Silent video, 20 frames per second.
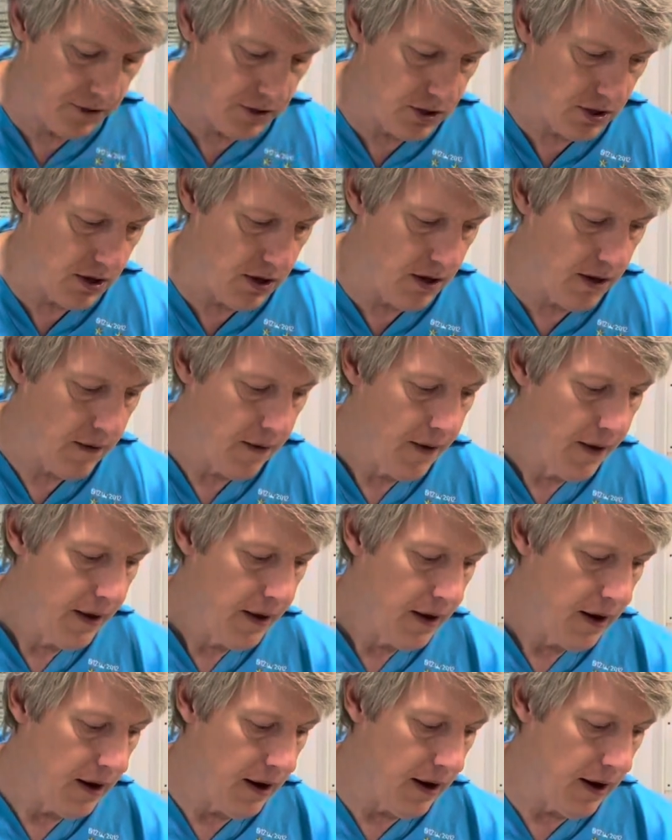sure.
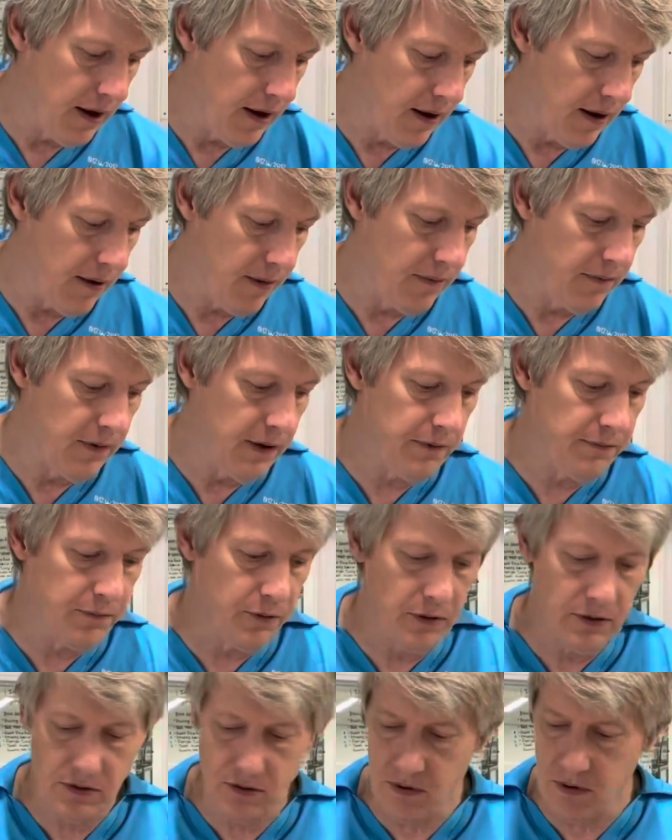
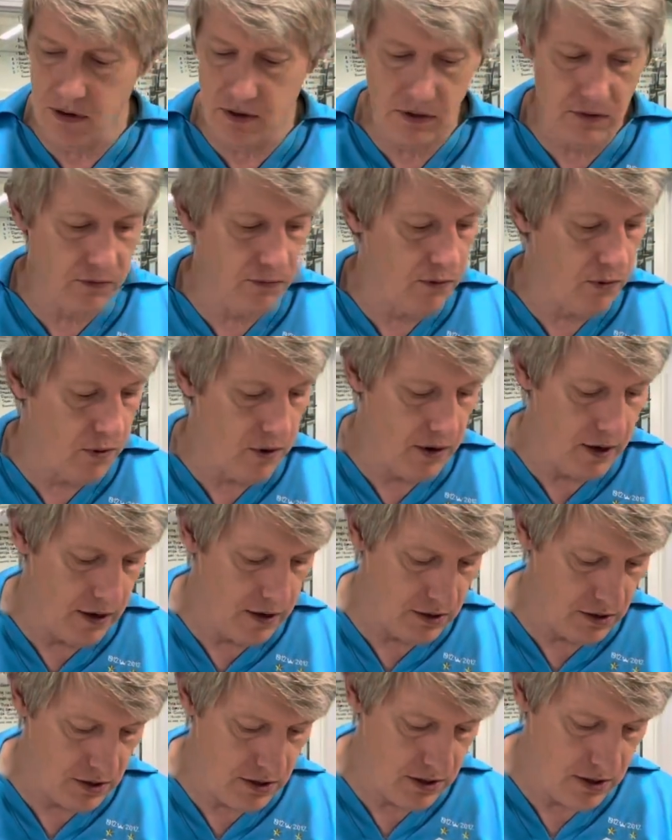Redfoot tortoise
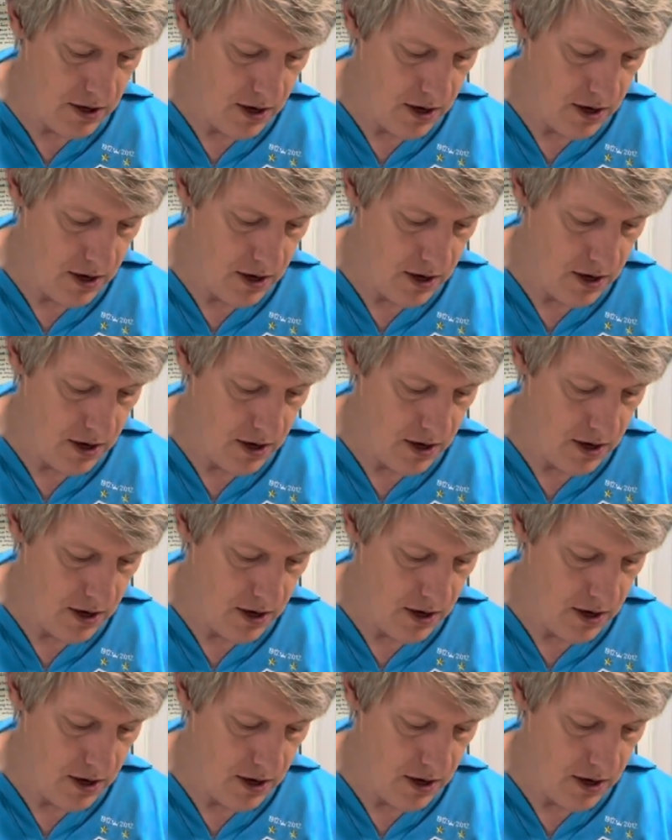4-inch,